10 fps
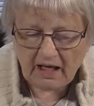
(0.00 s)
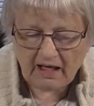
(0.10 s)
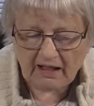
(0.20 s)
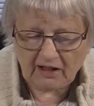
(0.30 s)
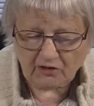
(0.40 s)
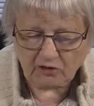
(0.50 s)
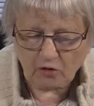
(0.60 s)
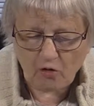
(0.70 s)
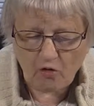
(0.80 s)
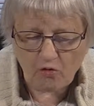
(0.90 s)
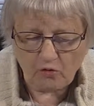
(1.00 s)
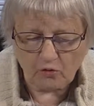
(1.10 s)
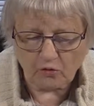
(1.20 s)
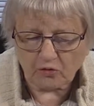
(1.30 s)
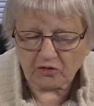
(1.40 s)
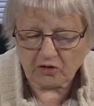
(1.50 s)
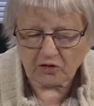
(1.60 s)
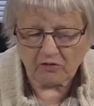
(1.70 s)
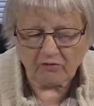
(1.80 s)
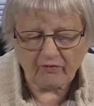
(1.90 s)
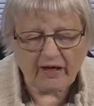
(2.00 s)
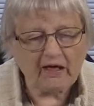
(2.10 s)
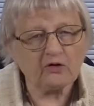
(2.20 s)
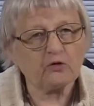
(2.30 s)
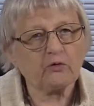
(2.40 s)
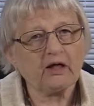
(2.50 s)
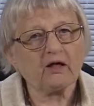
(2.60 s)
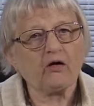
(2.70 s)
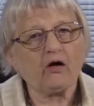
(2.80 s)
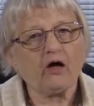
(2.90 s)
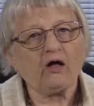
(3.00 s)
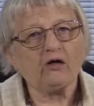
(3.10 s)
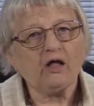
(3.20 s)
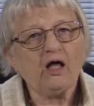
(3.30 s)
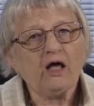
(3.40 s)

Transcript: It has no nutritional value at all,